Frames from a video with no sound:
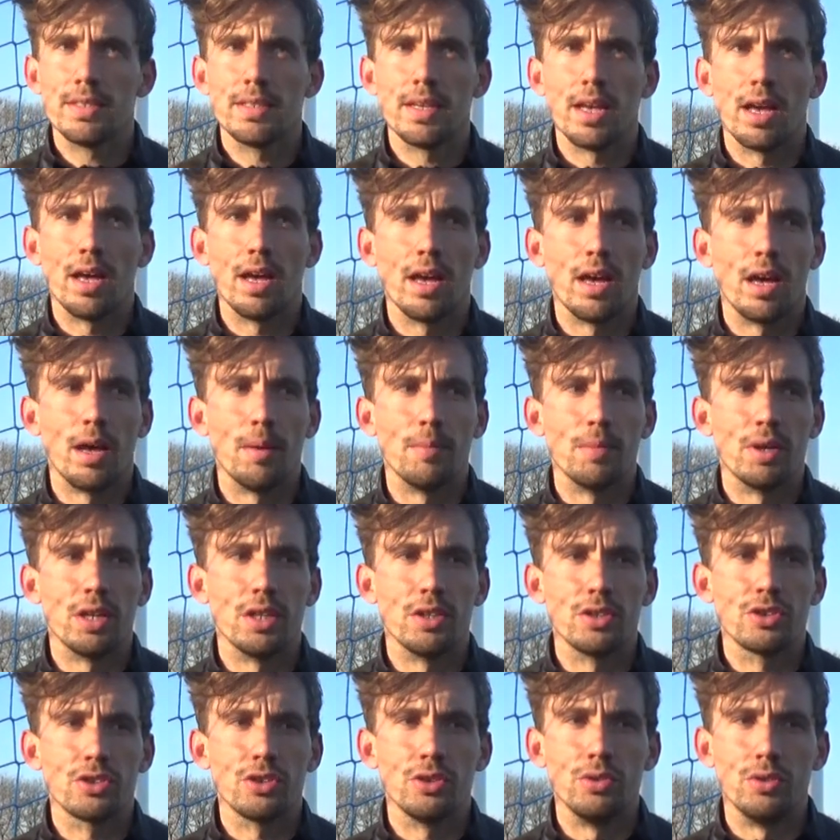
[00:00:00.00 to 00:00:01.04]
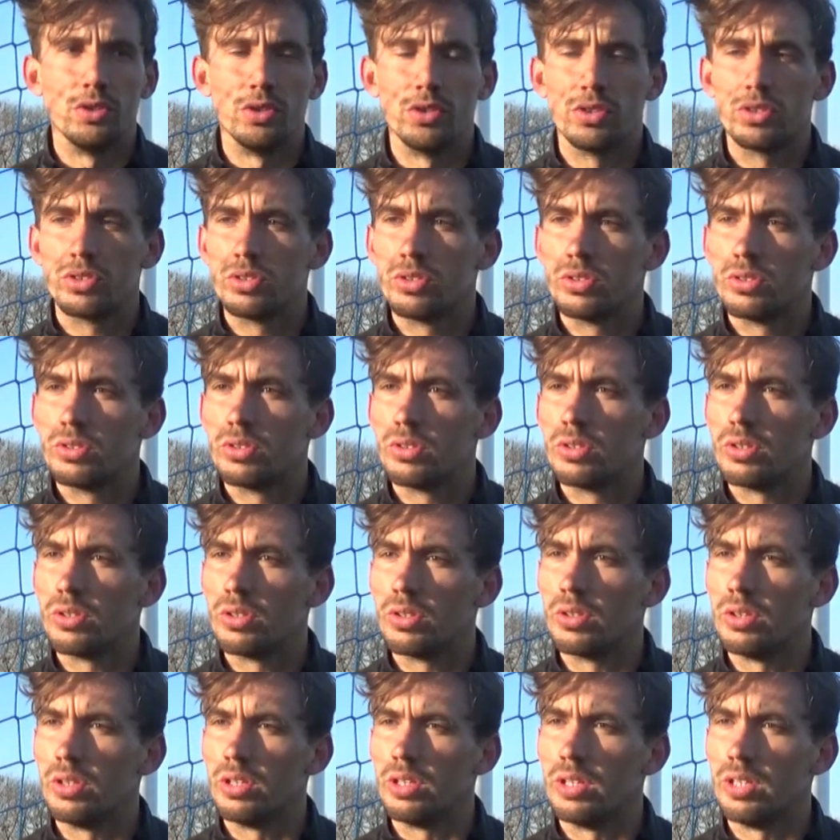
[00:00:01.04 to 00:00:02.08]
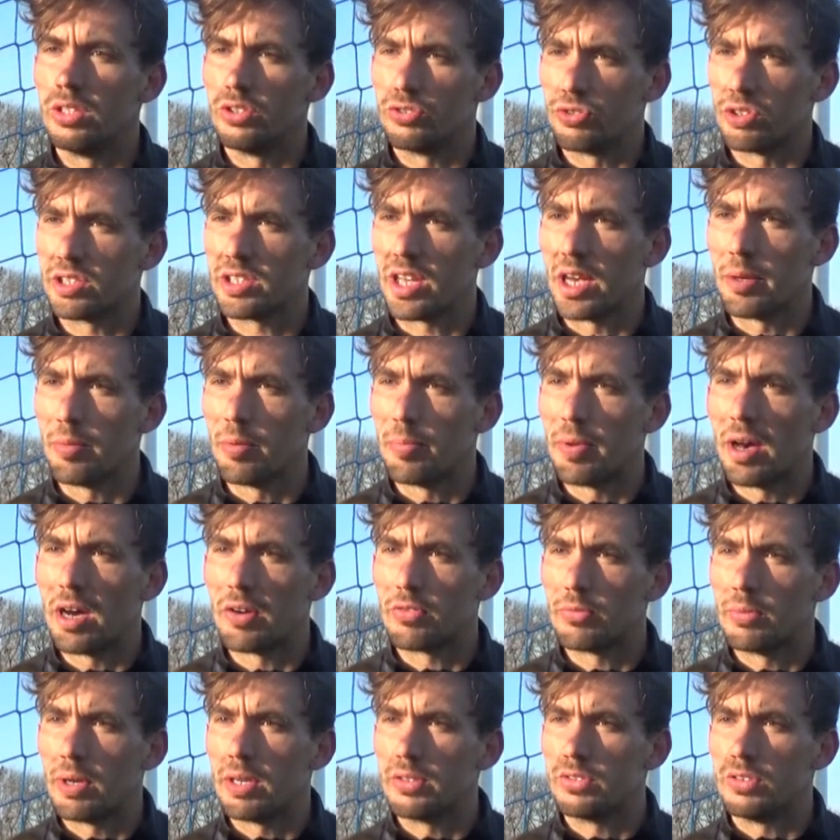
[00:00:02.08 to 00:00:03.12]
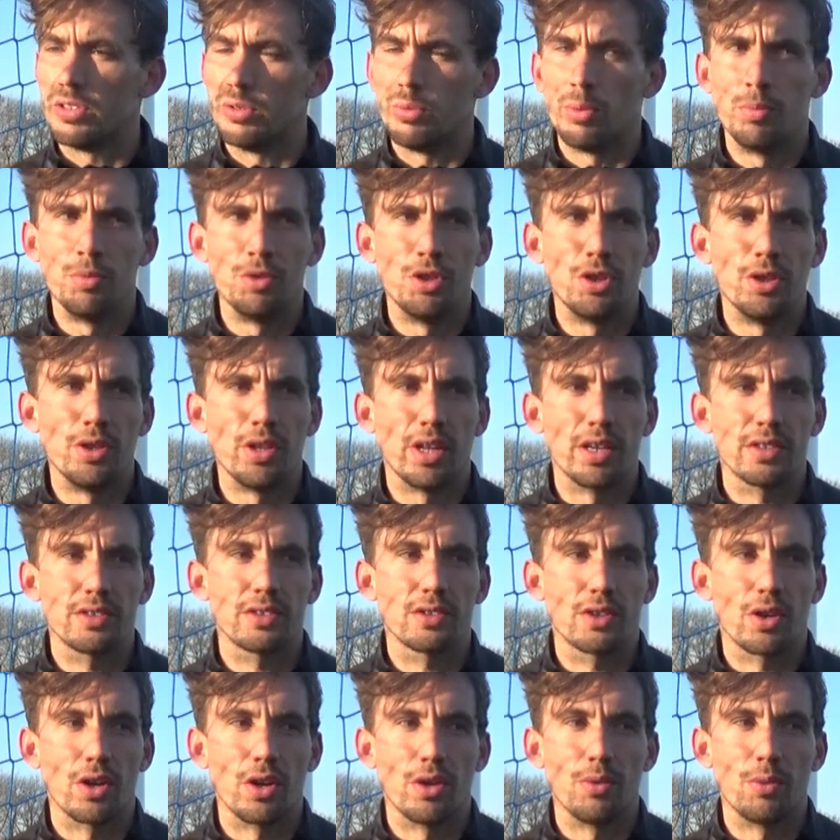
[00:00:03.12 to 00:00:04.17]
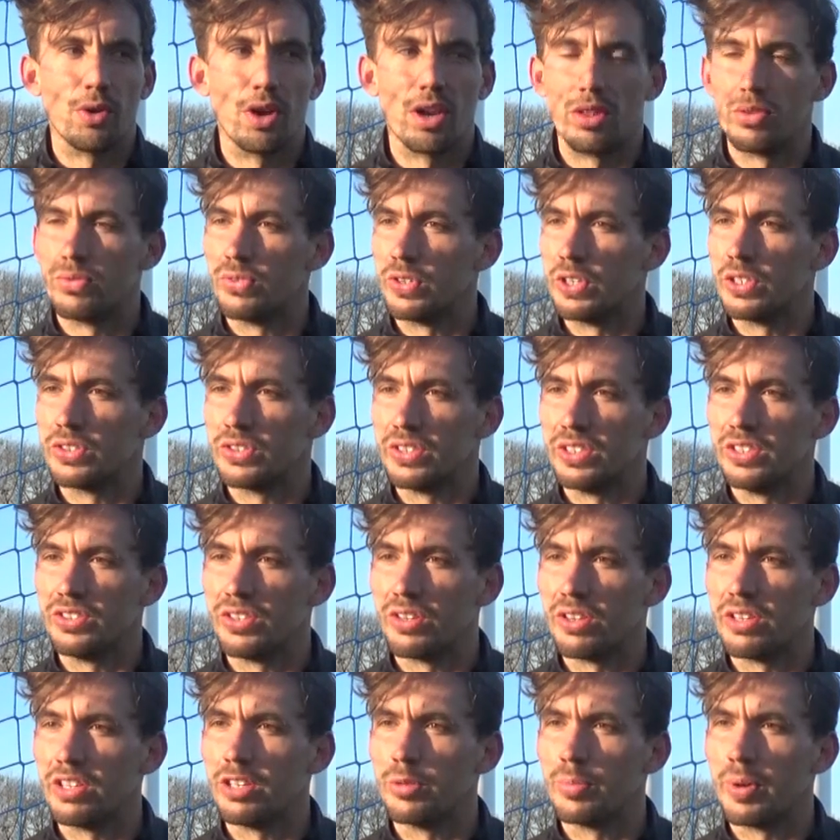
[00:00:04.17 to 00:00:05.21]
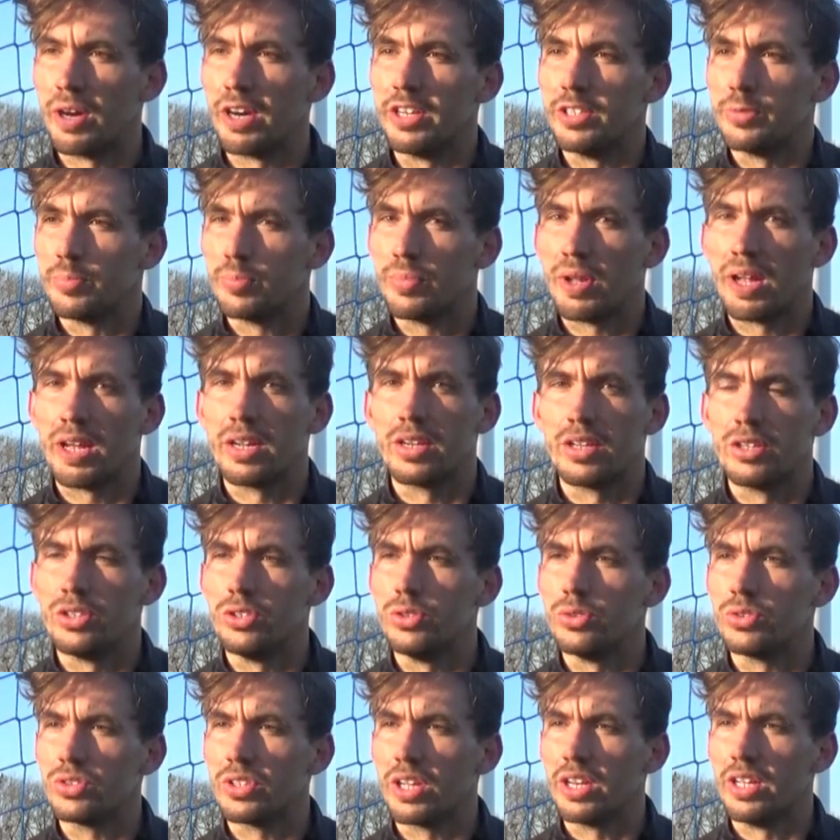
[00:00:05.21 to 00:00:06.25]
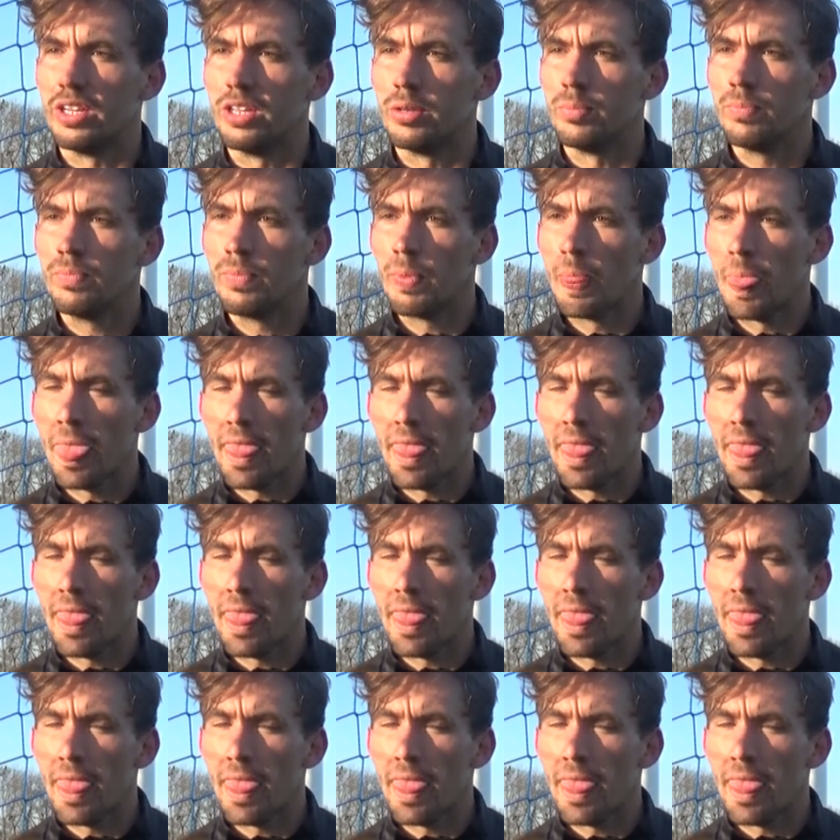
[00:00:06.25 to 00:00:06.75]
And as soon as the interest came about from AFC Wimbledon, that's kind of one of the first things you think about is playing at a new stadium.